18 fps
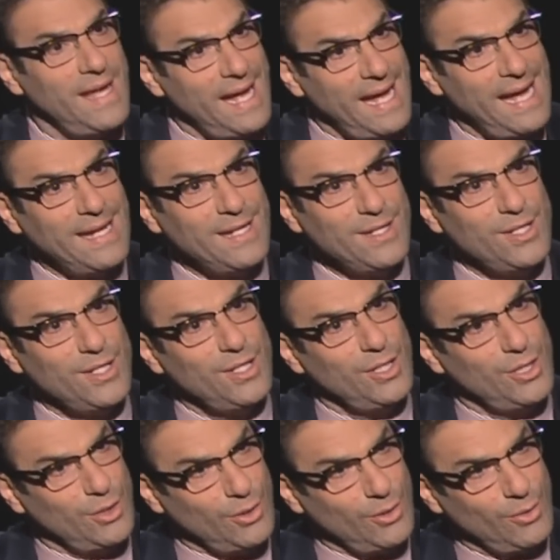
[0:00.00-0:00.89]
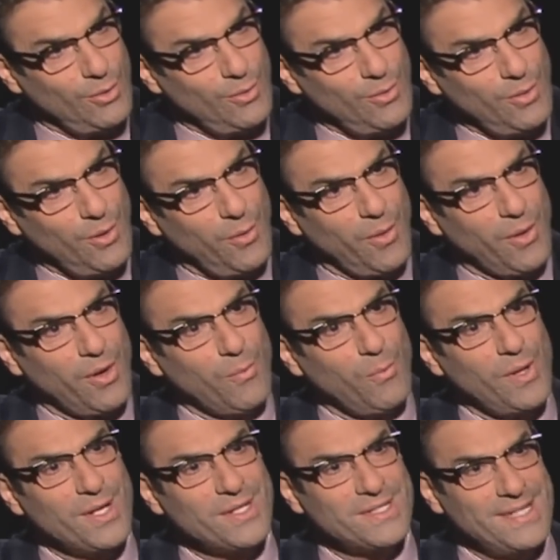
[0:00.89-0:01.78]
that you or
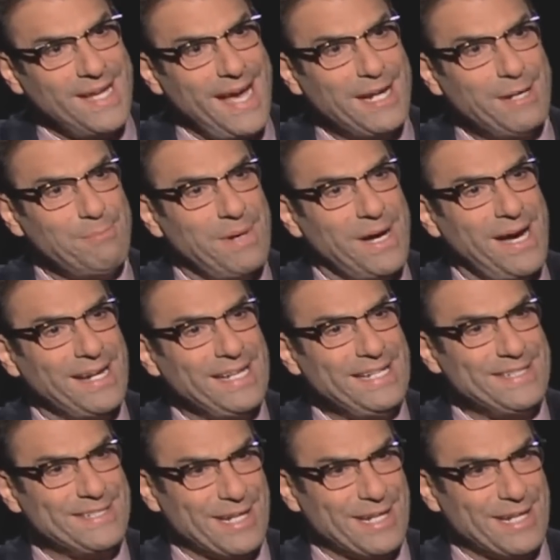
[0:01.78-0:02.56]
was that a body